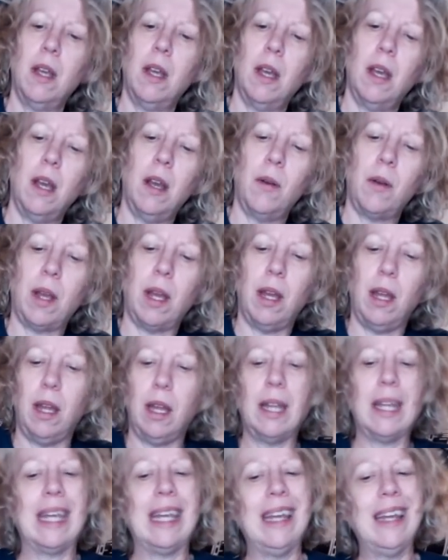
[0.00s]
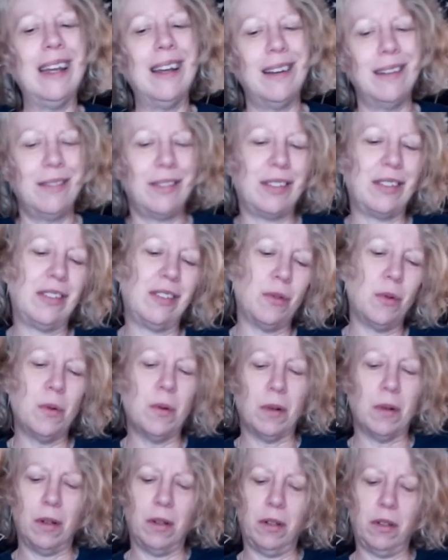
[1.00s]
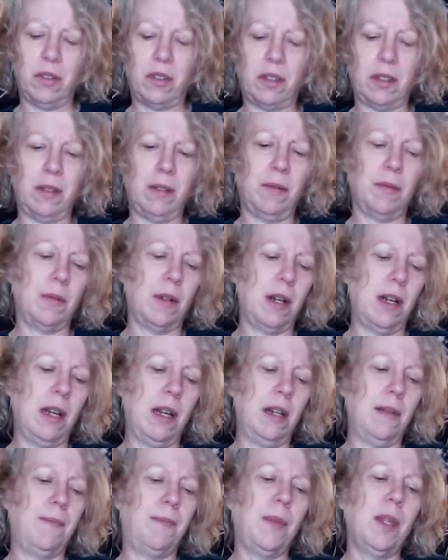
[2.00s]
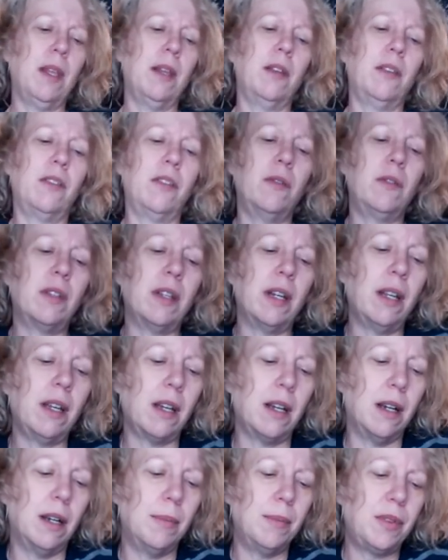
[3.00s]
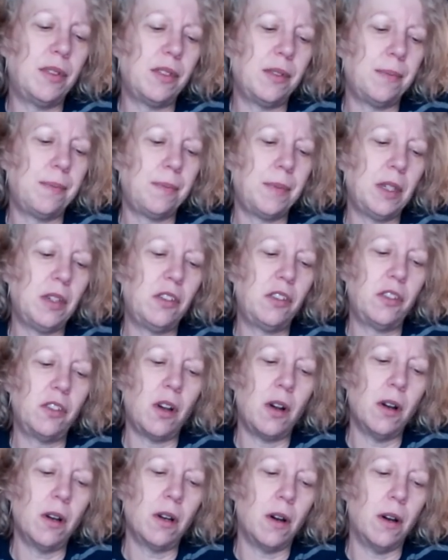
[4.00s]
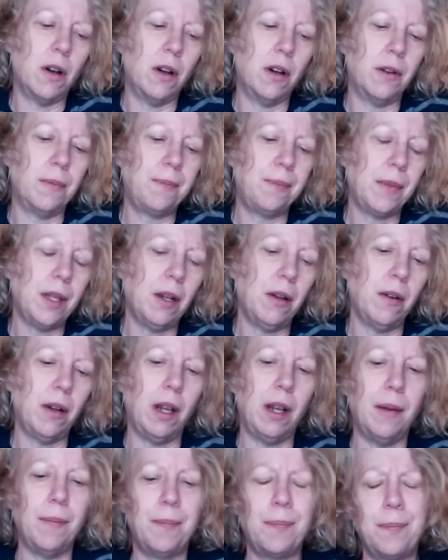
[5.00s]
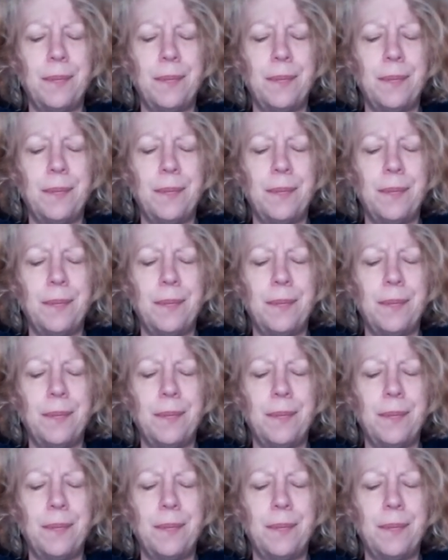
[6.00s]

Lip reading: Okay, King of Swords. All right. So Ten of Cups. Star card. All right.